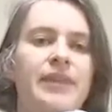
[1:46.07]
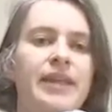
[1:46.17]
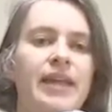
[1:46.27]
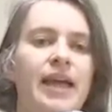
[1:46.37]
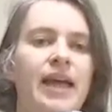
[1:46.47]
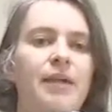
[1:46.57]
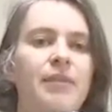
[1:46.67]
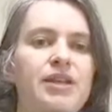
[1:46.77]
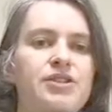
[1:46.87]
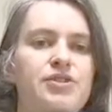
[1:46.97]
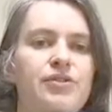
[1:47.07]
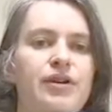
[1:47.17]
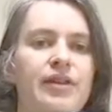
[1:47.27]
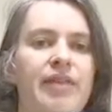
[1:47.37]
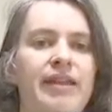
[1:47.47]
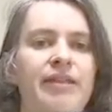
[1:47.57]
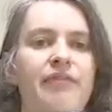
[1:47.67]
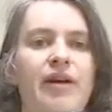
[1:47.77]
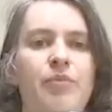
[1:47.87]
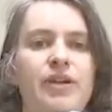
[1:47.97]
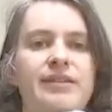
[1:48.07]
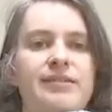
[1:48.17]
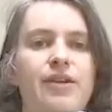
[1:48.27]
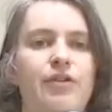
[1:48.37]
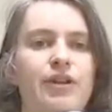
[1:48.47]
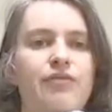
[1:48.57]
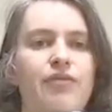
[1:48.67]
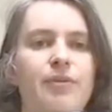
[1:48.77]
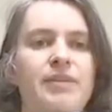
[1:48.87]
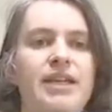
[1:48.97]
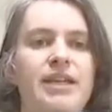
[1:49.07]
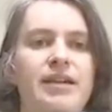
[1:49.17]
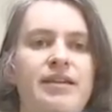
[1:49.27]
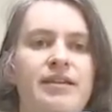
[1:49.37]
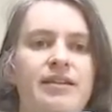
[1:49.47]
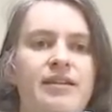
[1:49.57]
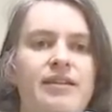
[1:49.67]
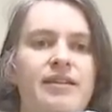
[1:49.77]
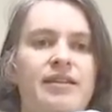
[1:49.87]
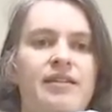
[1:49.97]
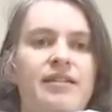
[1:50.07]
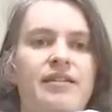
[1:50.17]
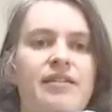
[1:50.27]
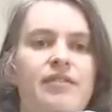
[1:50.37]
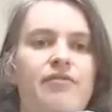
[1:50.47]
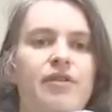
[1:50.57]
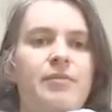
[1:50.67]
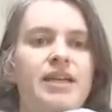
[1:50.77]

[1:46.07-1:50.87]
Yeah, and make sure that the fabric is going from knee to